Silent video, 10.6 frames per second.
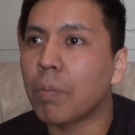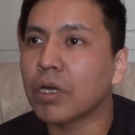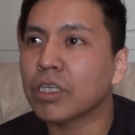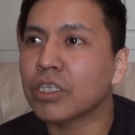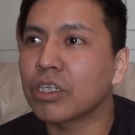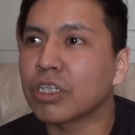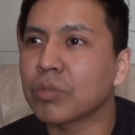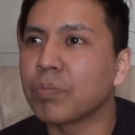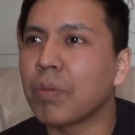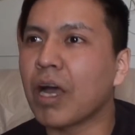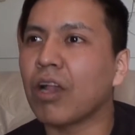Buster's
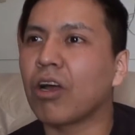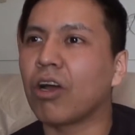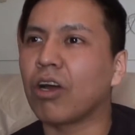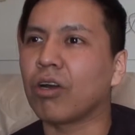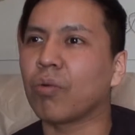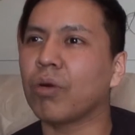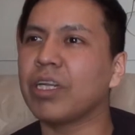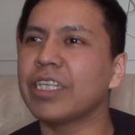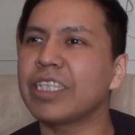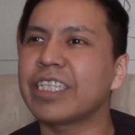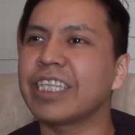Malheart. What
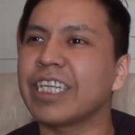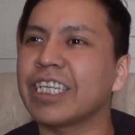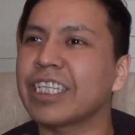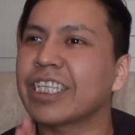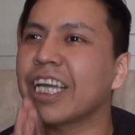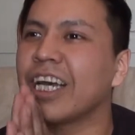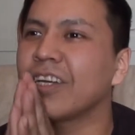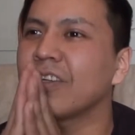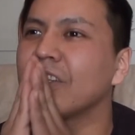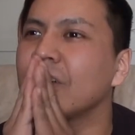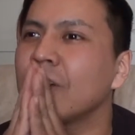is this? I
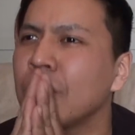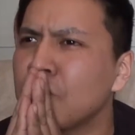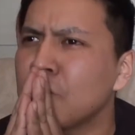don't...